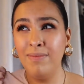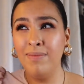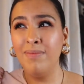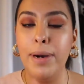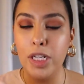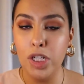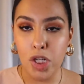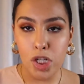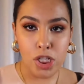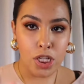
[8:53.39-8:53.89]

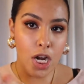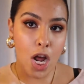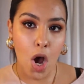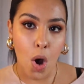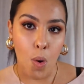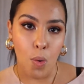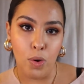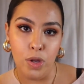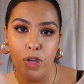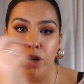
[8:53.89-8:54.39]
But just
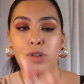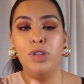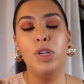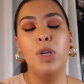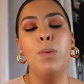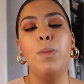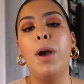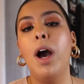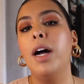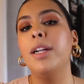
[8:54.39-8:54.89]
know,
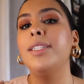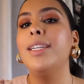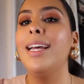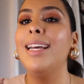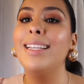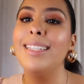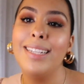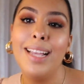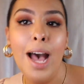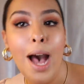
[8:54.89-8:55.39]
YouTube content
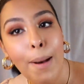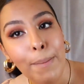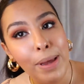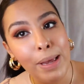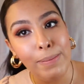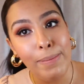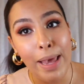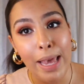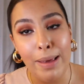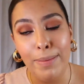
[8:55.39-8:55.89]
is
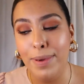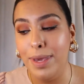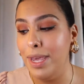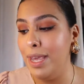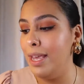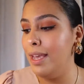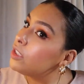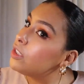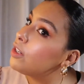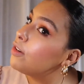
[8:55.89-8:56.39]
coming,
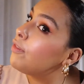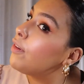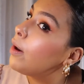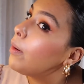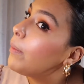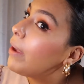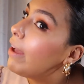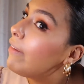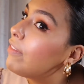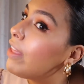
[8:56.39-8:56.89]
baby. So far,
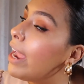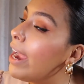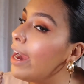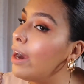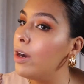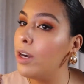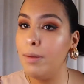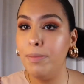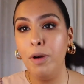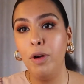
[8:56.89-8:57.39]
we have the
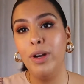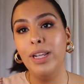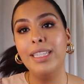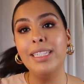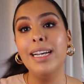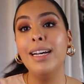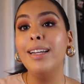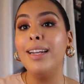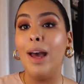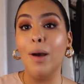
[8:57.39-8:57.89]
hair and a
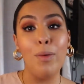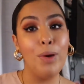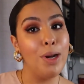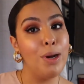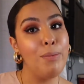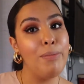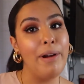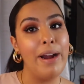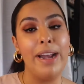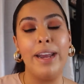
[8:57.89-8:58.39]
ponytail, and now we're
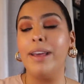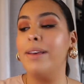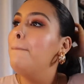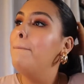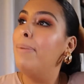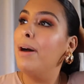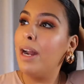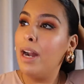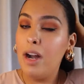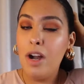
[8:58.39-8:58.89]
gonna braid it.
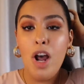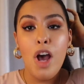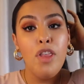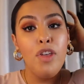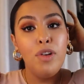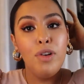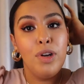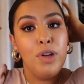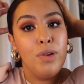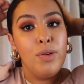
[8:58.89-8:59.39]
But on
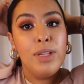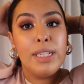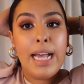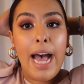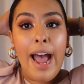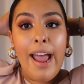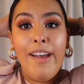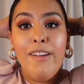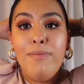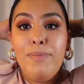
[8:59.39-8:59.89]
other news,
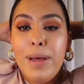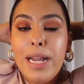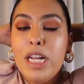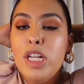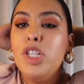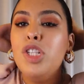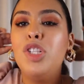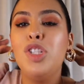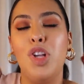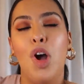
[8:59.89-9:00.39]
I have been
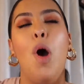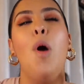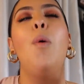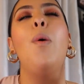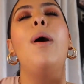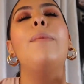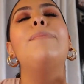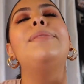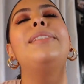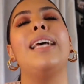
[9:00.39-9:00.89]
so
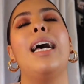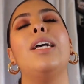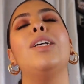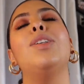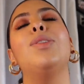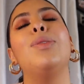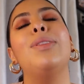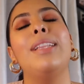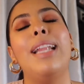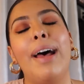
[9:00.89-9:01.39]

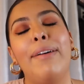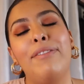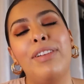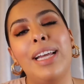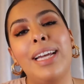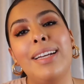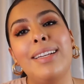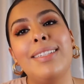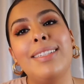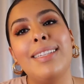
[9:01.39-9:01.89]
obsessed with
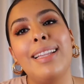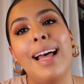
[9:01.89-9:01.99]
Netflix.